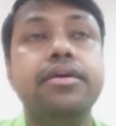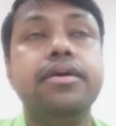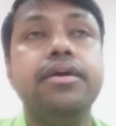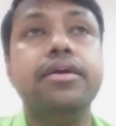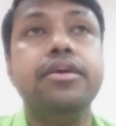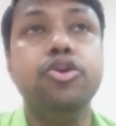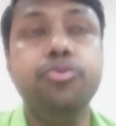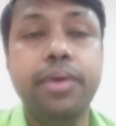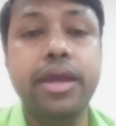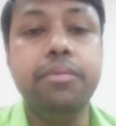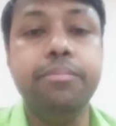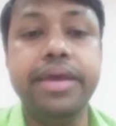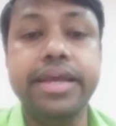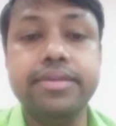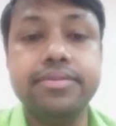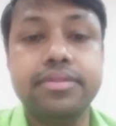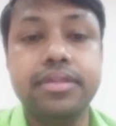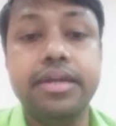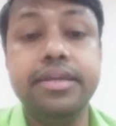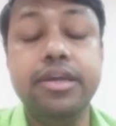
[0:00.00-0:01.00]
human
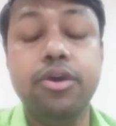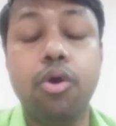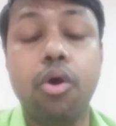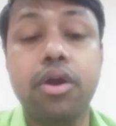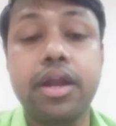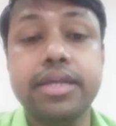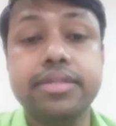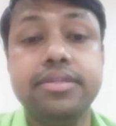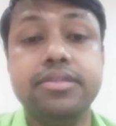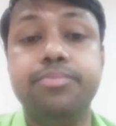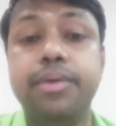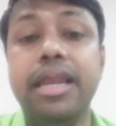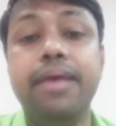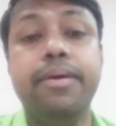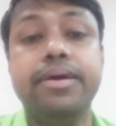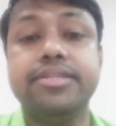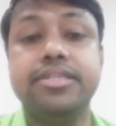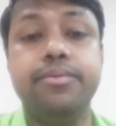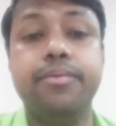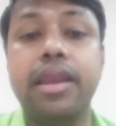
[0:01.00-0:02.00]
beings, the neocortex is very
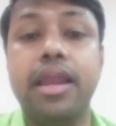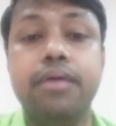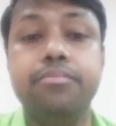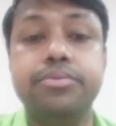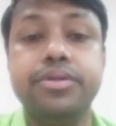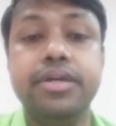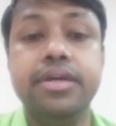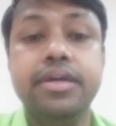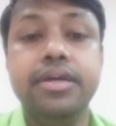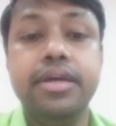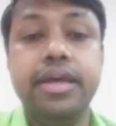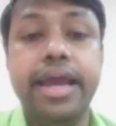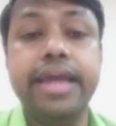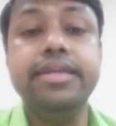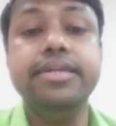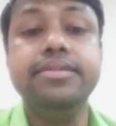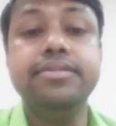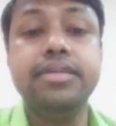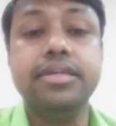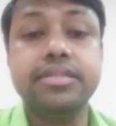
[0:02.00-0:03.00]
much developed, and
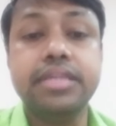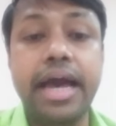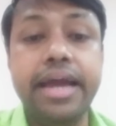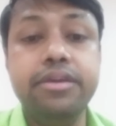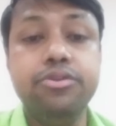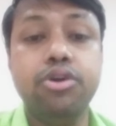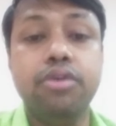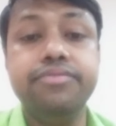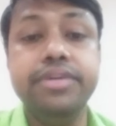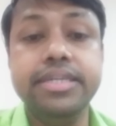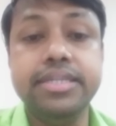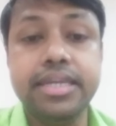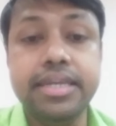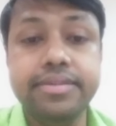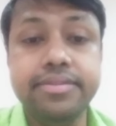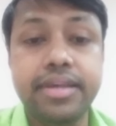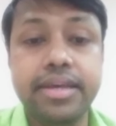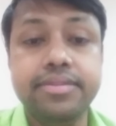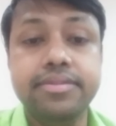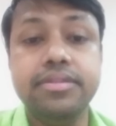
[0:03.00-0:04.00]
it is a site of
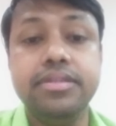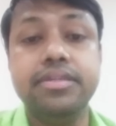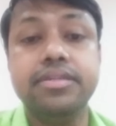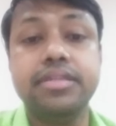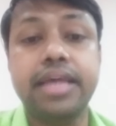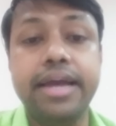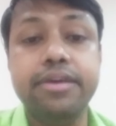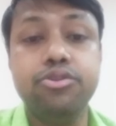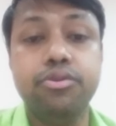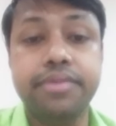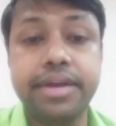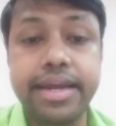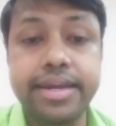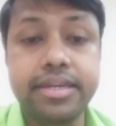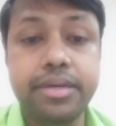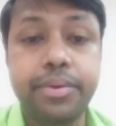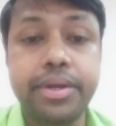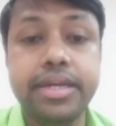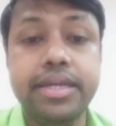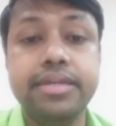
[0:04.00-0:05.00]
intelligence, is a site of
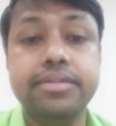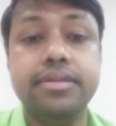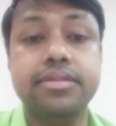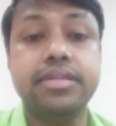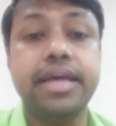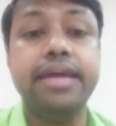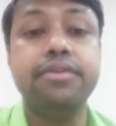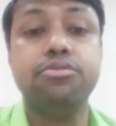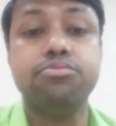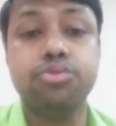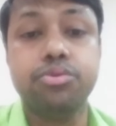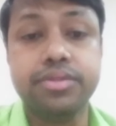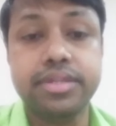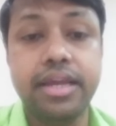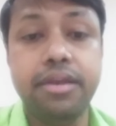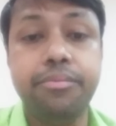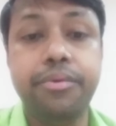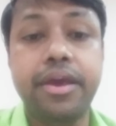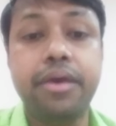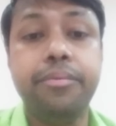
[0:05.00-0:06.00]
creativity, is a site of
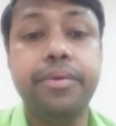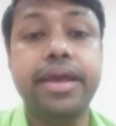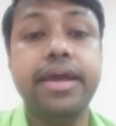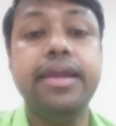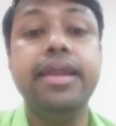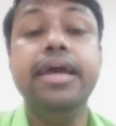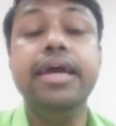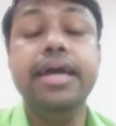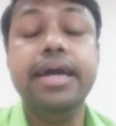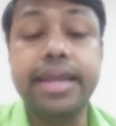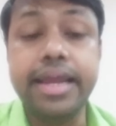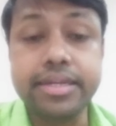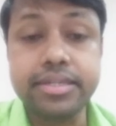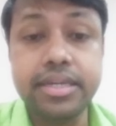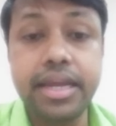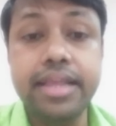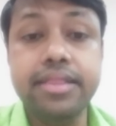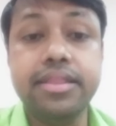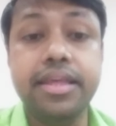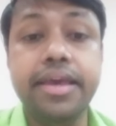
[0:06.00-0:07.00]
social behavior,
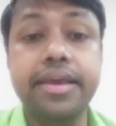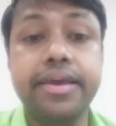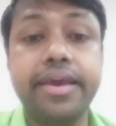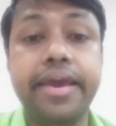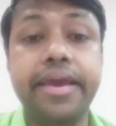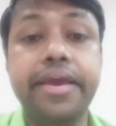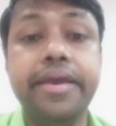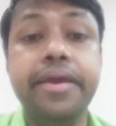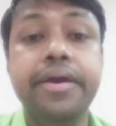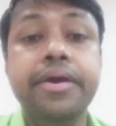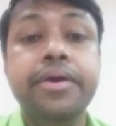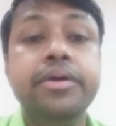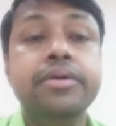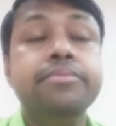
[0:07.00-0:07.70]
rational thinking,